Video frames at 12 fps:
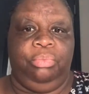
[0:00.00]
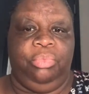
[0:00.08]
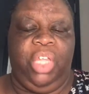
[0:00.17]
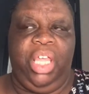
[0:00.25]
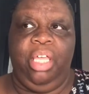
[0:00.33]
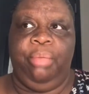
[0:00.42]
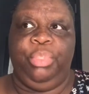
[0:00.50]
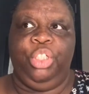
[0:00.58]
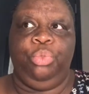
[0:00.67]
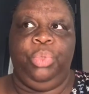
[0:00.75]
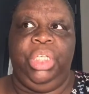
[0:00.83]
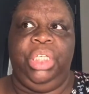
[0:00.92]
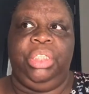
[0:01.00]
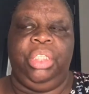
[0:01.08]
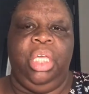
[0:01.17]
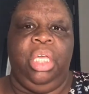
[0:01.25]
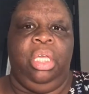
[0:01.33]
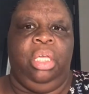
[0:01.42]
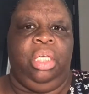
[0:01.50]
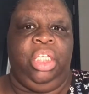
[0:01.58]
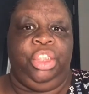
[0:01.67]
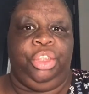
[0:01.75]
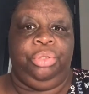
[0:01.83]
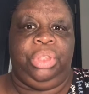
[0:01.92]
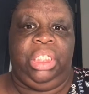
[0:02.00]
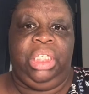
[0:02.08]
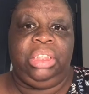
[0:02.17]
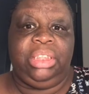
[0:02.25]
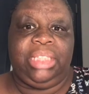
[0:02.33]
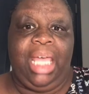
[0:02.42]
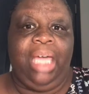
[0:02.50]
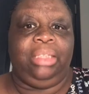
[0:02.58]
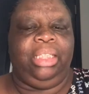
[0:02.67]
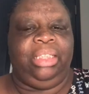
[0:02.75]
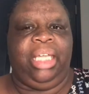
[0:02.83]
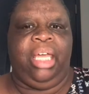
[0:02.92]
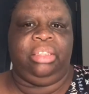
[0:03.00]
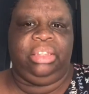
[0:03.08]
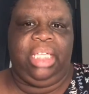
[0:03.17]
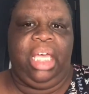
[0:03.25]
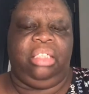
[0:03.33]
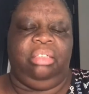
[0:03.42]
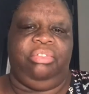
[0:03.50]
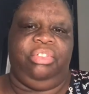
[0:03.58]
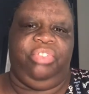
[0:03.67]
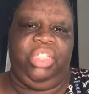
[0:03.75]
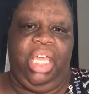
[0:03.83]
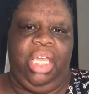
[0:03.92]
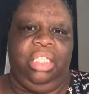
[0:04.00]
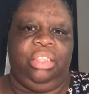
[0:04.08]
They help you with issues inside and outside of the VA,